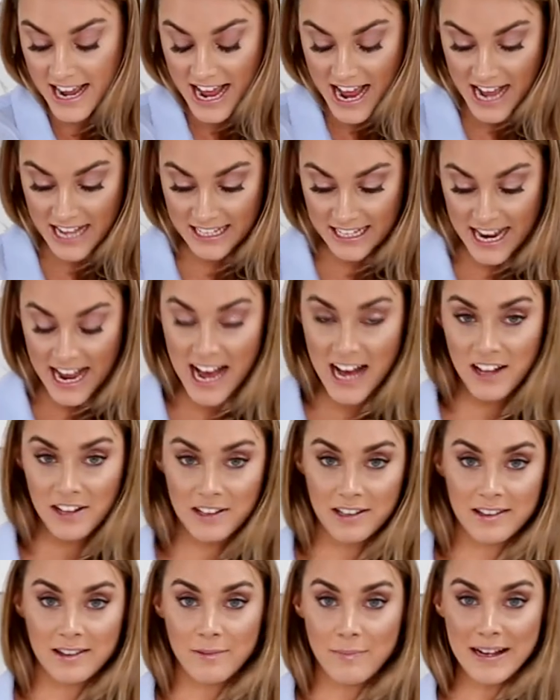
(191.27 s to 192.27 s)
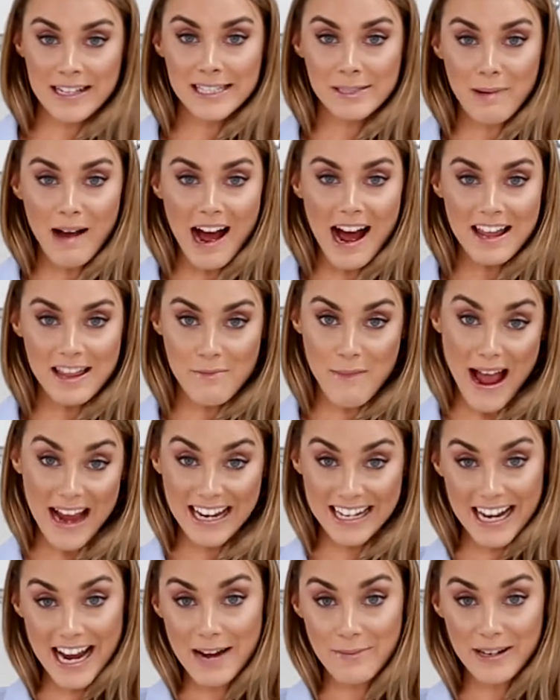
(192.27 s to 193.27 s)
and now the best part, the
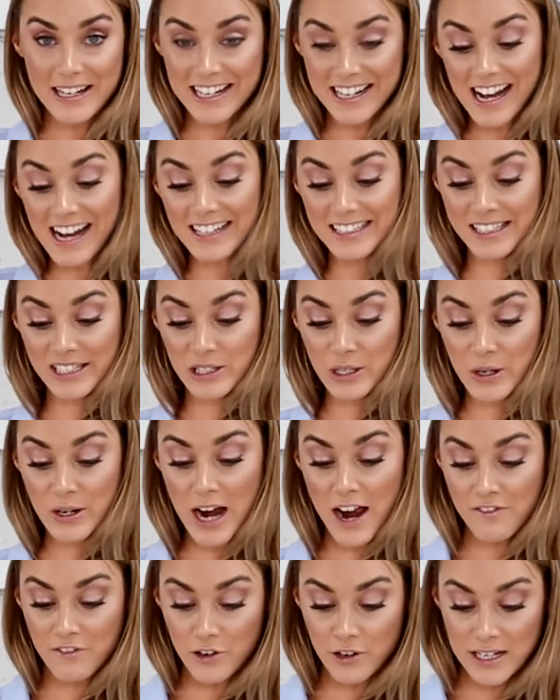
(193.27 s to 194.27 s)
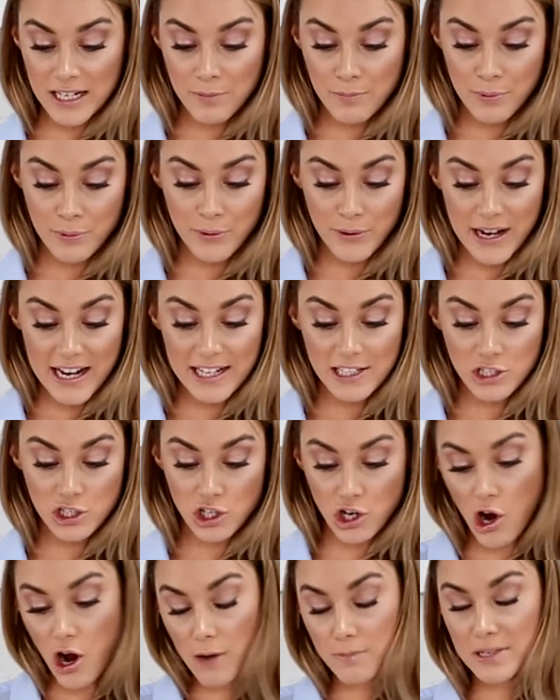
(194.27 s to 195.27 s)
macadamia nuts. So I've already
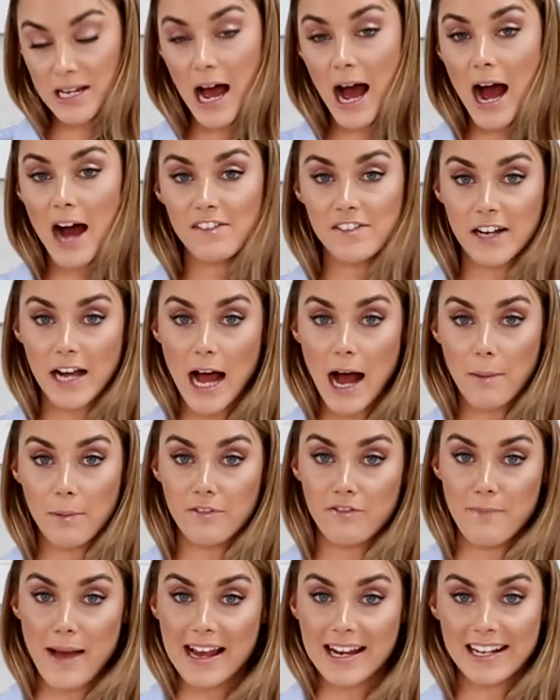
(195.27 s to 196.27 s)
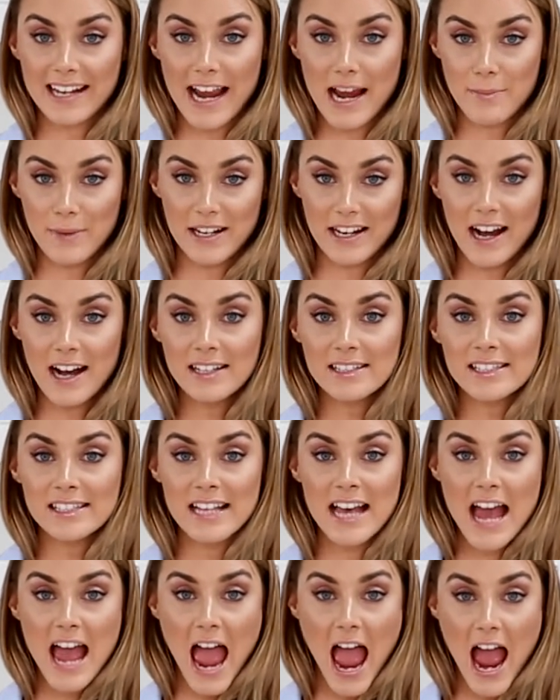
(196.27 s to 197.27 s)
pre-chopped 1/2 cup of macadamia nuts,
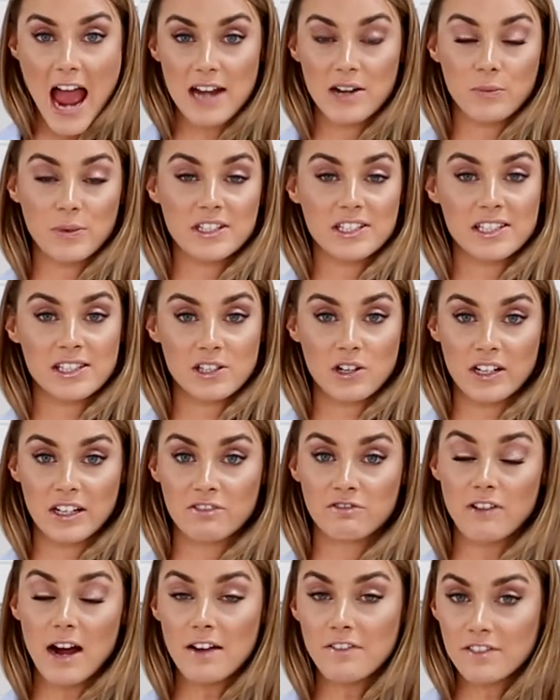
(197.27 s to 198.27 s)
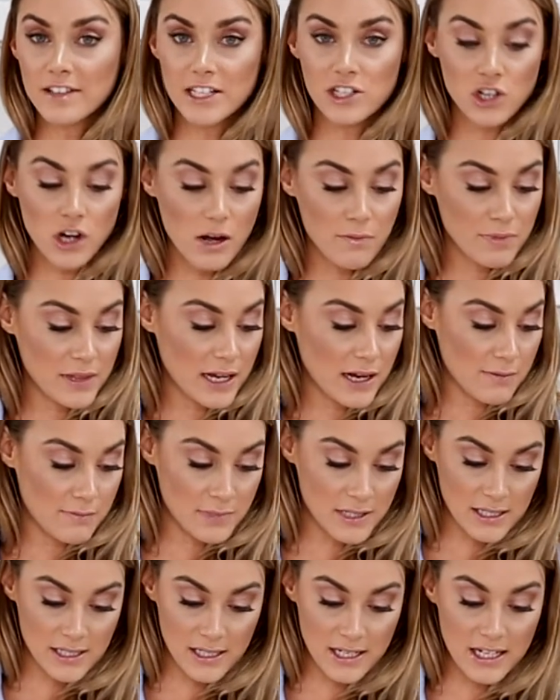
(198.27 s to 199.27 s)
and we're just going to roughly chop them.
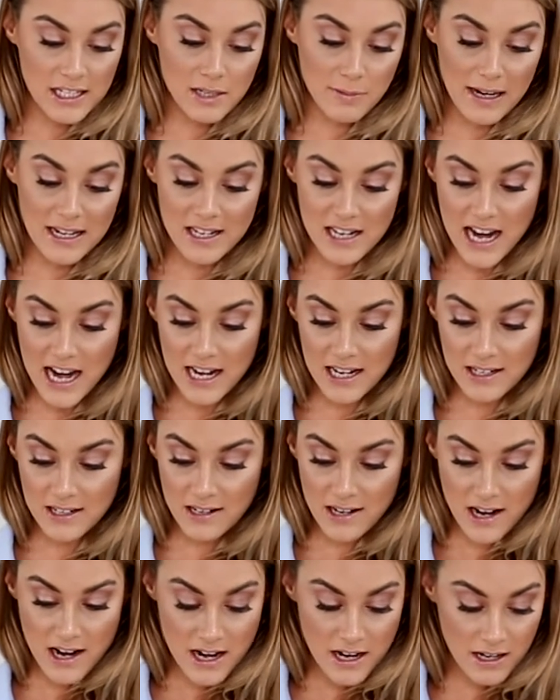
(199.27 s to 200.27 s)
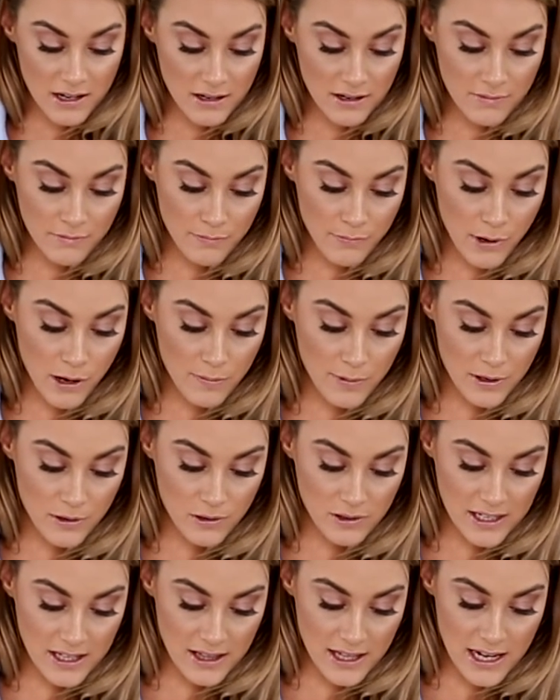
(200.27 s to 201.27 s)
Doesn't need to be neat. Pop it
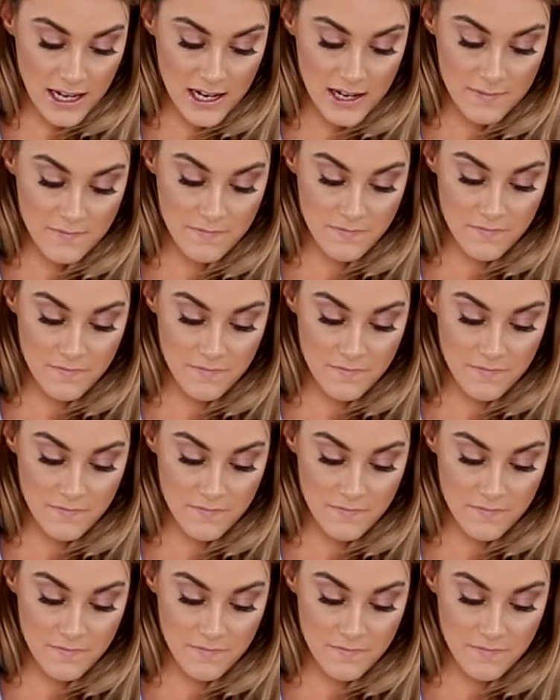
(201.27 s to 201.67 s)
all in there